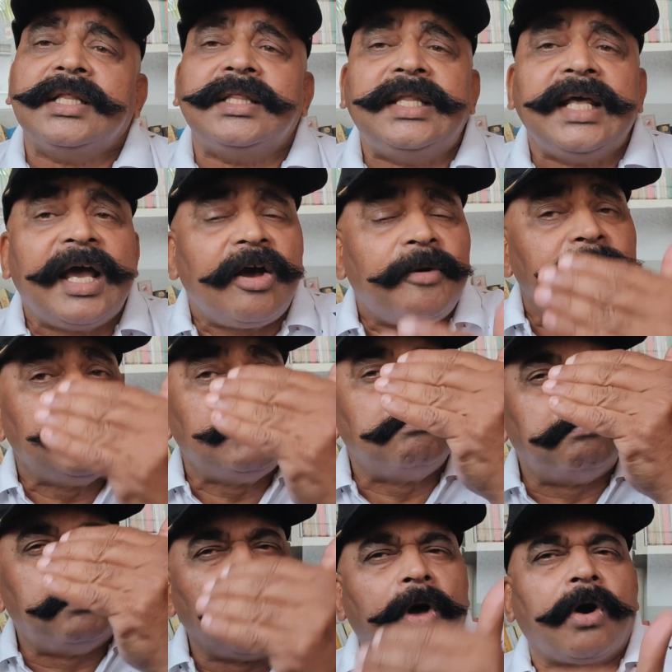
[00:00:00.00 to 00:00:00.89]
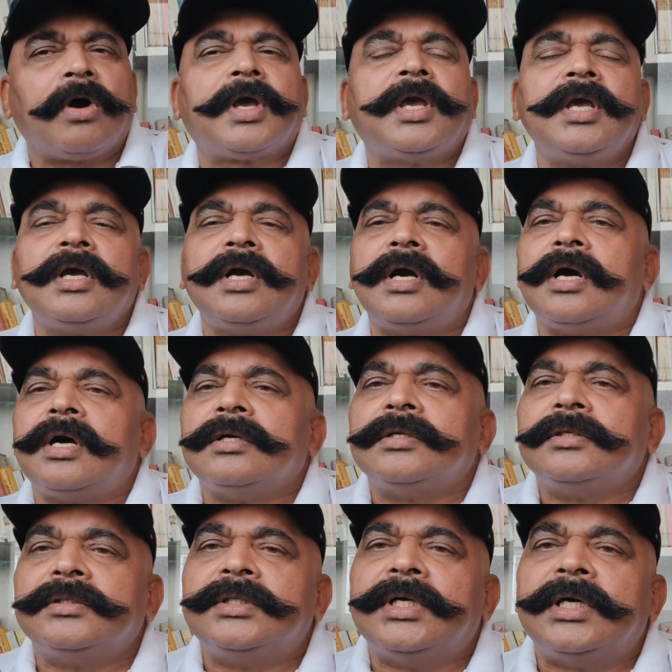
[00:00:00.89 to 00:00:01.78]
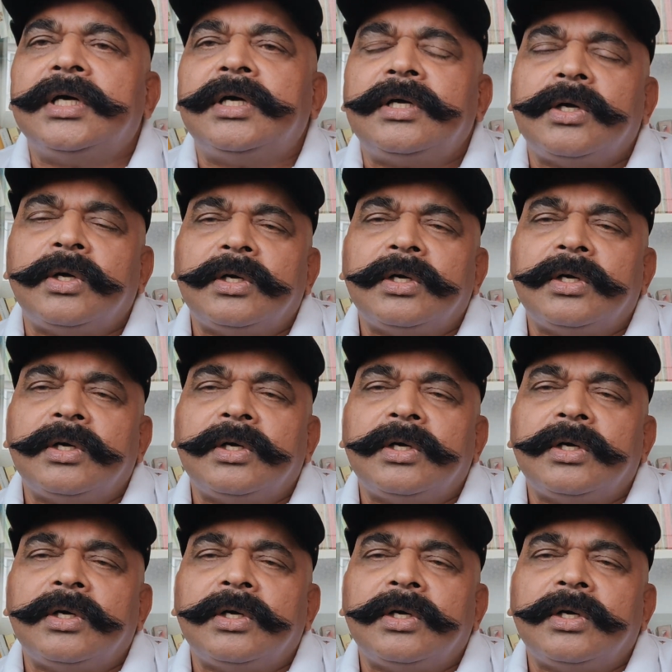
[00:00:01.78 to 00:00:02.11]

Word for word: they have been blocking the